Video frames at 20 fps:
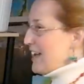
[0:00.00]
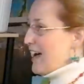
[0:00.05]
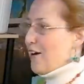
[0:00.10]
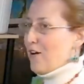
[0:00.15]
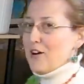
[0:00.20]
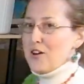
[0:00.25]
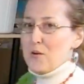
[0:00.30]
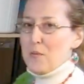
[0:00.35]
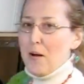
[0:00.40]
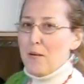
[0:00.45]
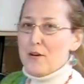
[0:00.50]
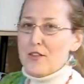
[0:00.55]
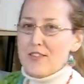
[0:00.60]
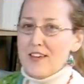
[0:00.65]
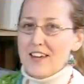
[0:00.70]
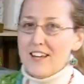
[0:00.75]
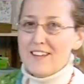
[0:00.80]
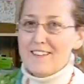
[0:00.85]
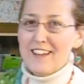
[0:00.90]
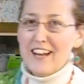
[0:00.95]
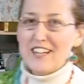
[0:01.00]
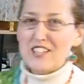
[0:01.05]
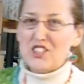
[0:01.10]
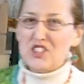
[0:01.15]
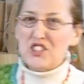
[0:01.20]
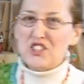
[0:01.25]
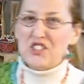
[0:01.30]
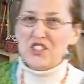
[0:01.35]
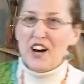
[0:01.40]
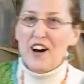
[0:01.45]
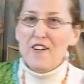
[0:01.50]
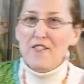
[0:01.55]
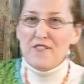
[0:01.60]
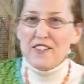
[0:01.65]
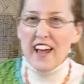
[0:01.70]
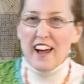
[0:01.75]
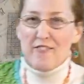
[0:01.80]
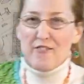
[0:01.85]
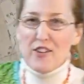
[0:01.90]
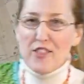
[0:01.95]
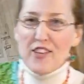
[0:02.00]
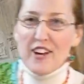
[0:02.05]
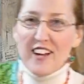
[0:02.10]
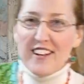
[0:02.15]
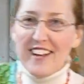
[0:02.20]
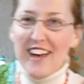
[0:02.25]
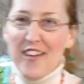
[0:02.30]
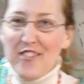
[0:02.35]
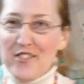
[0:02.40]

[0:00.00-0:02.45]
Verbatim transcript: Now, you're probably thinking that I just shoved everything on